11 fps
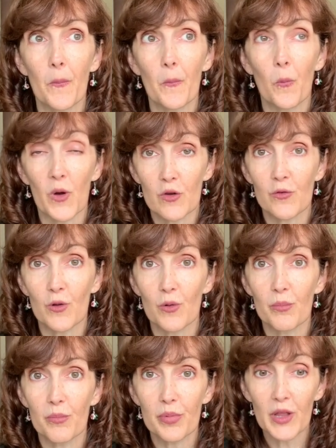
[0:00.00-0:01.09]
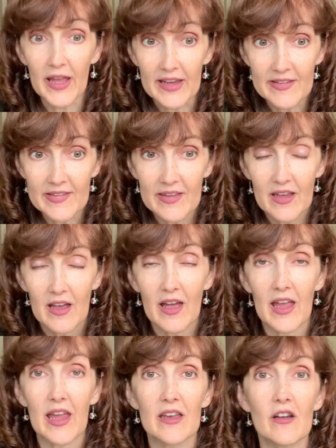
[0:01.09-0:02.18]
wonderful place,
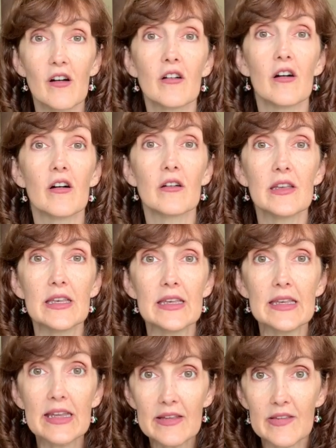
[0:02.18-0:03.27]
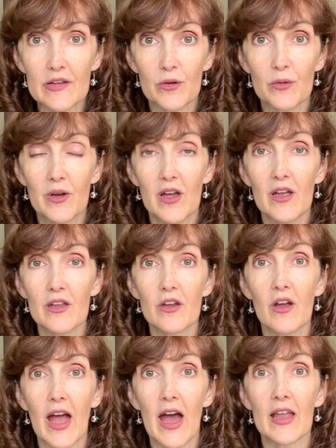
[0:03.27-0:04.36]
and Hong Kong needs you.
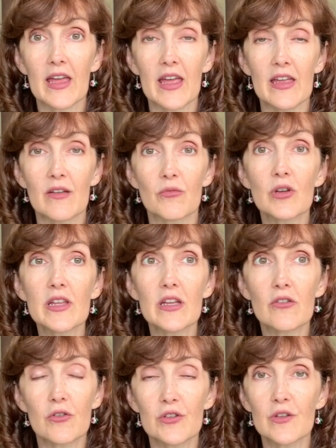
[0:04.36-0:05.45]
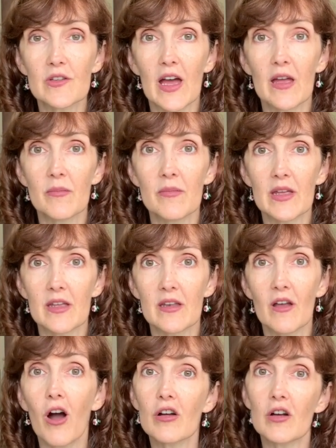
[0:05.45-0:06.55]
You're at a really crucial time in
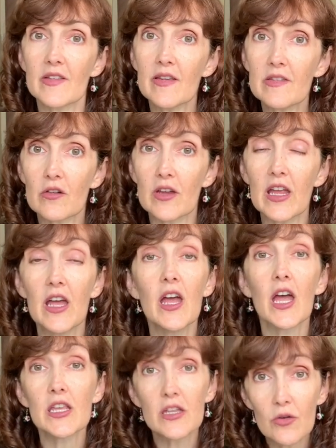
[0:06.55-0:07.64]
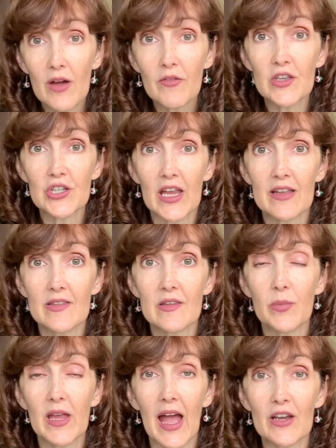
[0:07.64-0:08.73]
Hong Kong's history, and you have the chance to
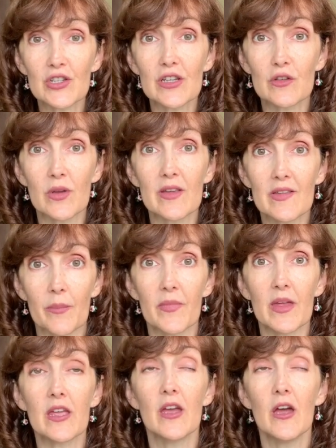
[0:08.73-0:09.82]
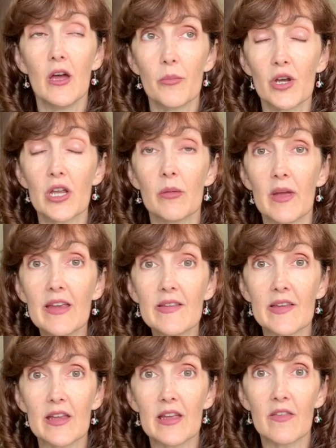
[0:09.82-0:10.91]
be actually doing something pretty
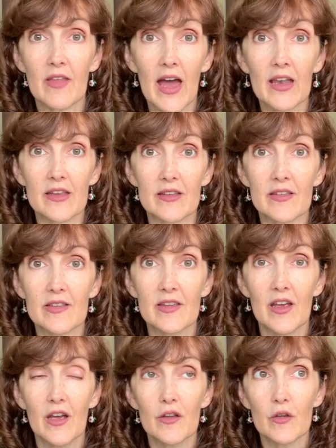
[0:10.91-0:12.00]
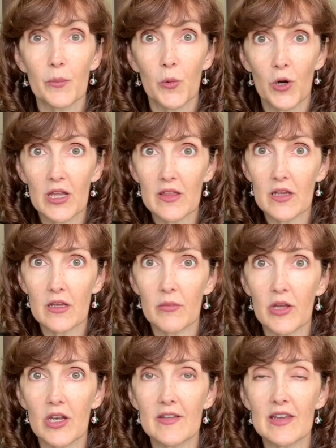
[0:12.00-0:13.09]
amazing, and that is supporting the
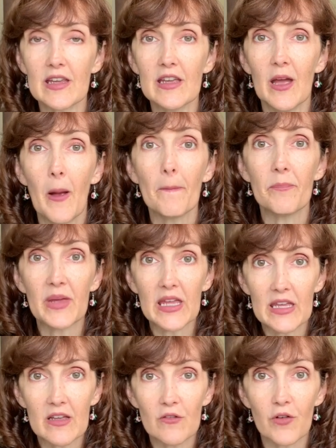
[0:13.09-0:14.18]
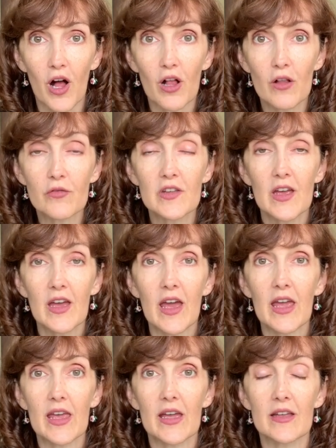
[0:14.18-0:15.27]
community, being involved,
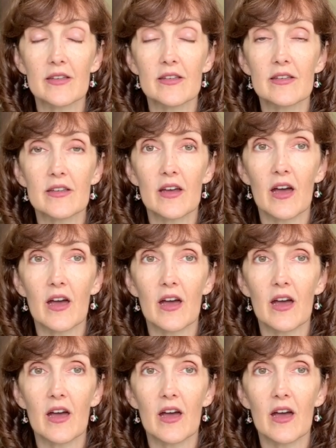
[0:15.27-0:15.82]
and